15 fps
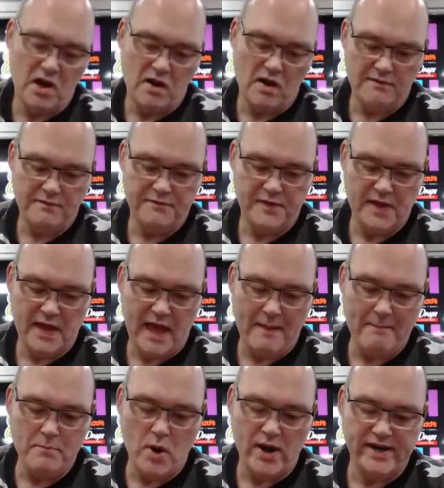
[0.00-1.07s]
of
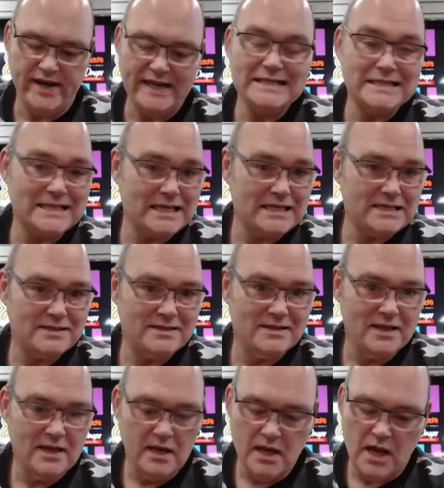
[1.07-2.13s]
Amboinensis
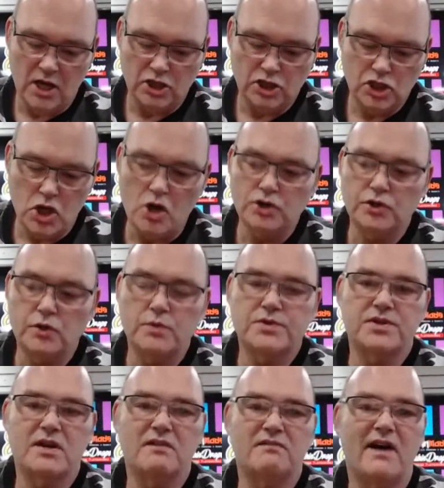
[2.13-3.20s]
and Cornel
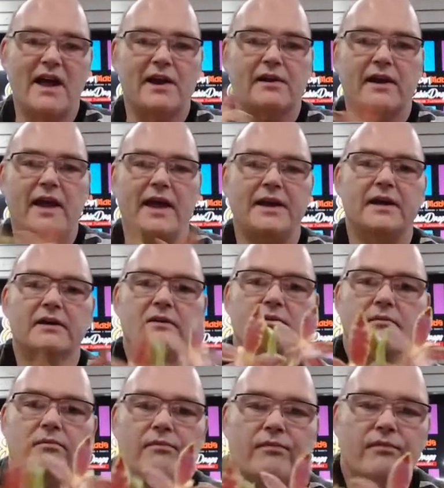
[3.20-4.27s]
Cervi Red,
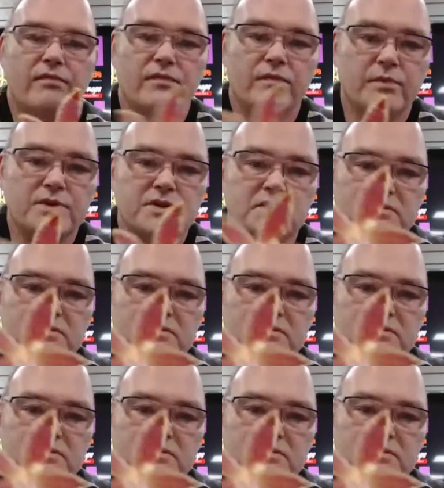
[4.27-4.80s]
which